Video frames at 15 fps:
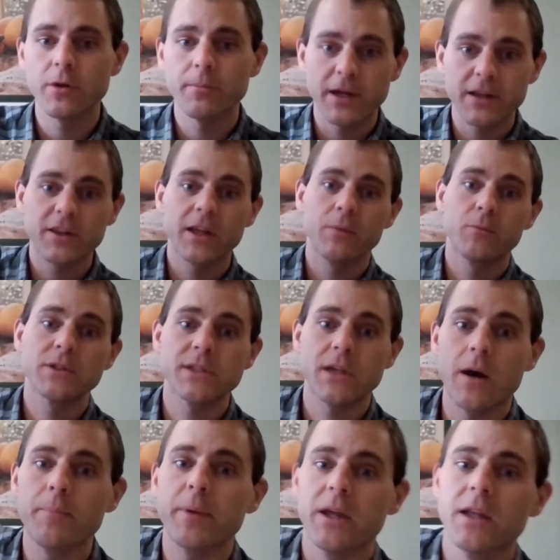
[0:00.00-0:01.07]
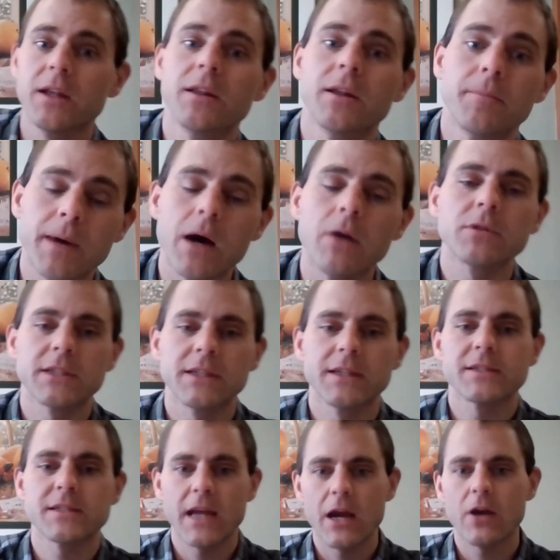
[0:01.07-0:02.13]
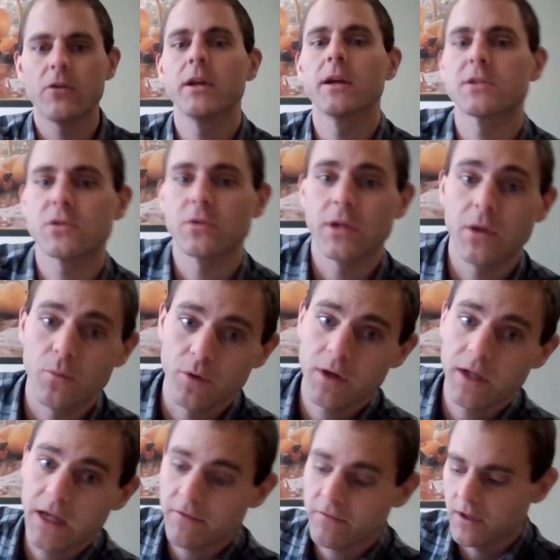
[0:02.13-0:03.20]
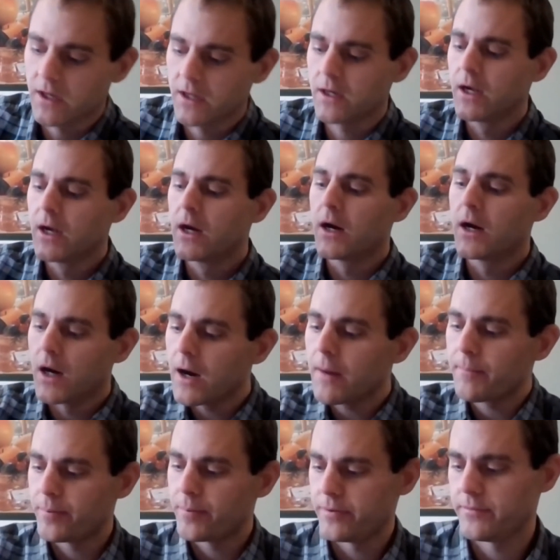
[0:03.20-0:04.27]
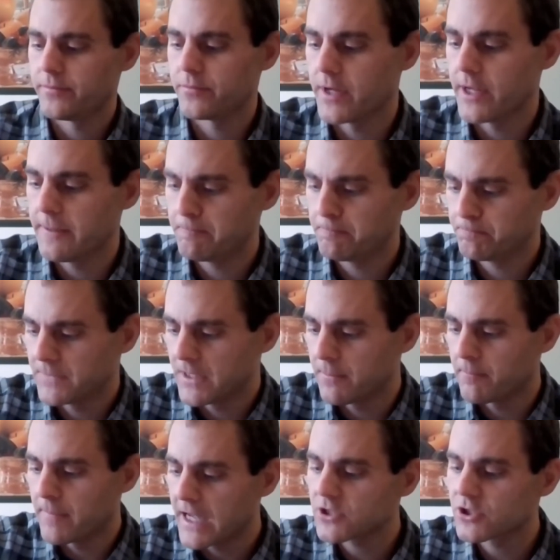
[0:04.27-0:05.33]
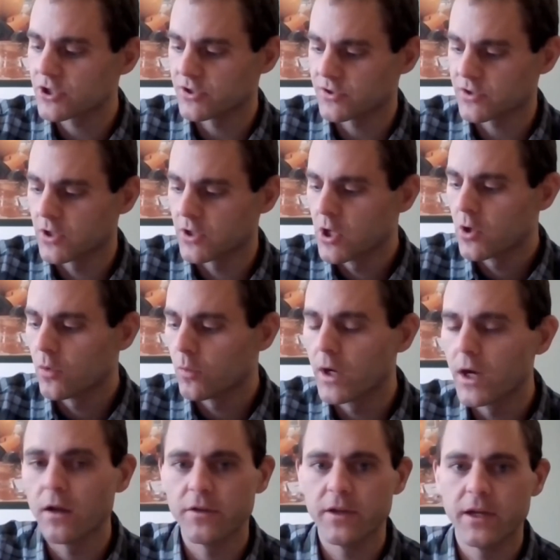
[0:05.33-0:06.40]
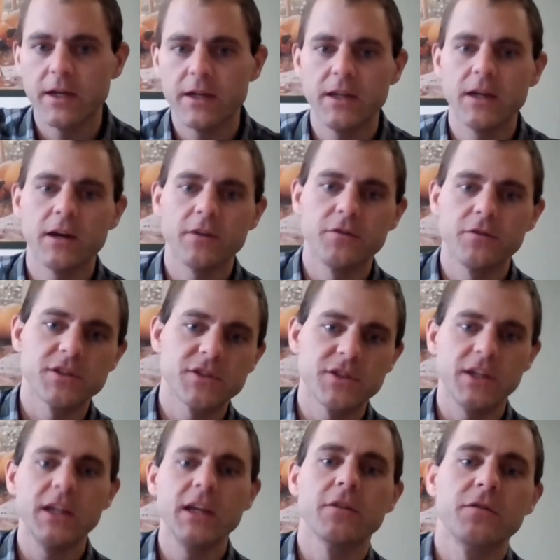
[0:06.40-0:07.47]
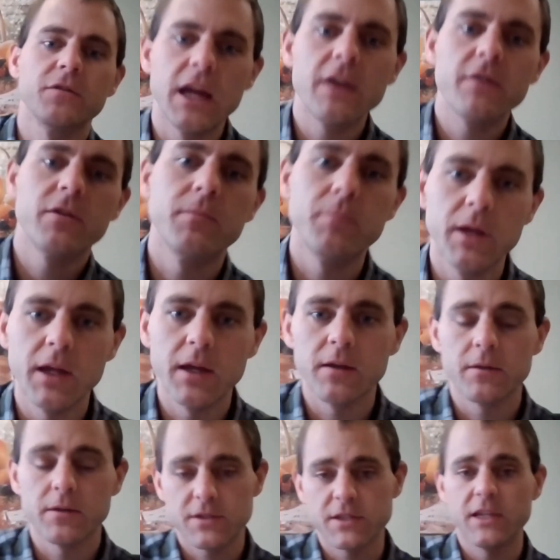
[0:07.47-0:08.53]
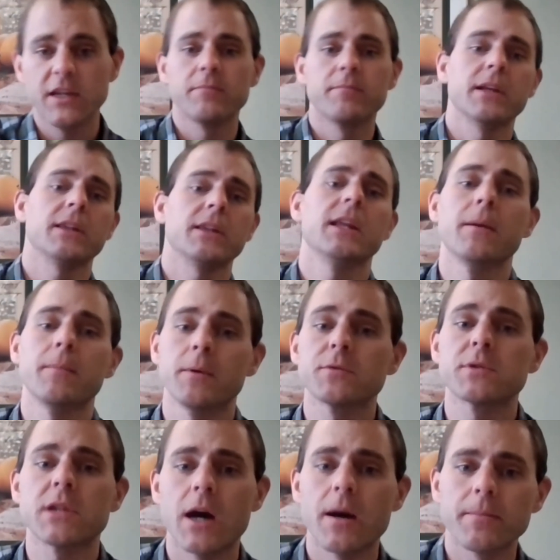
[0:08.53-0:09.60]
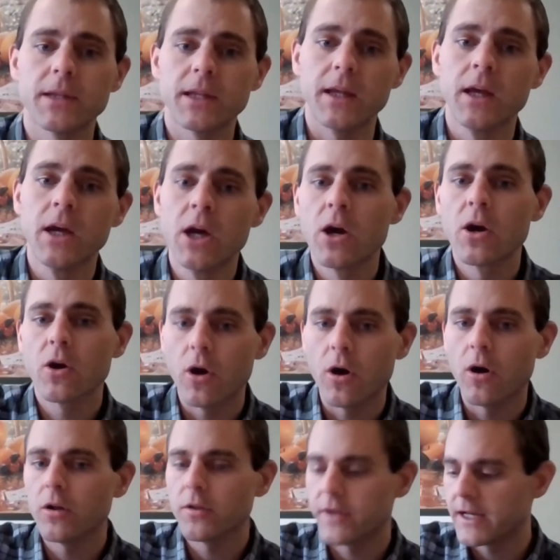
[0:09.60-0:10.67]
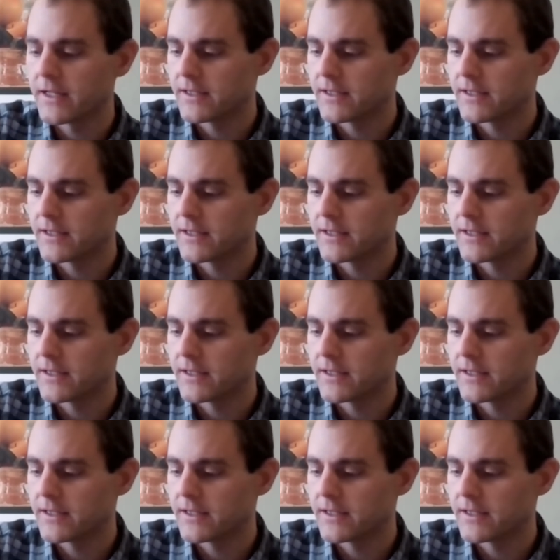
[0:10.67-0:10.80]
Bethlehem was up in the mountainous area, so they would have gone up, right? It matches well the idea of the city of David being the city of Bethlehem. It was commonly called that.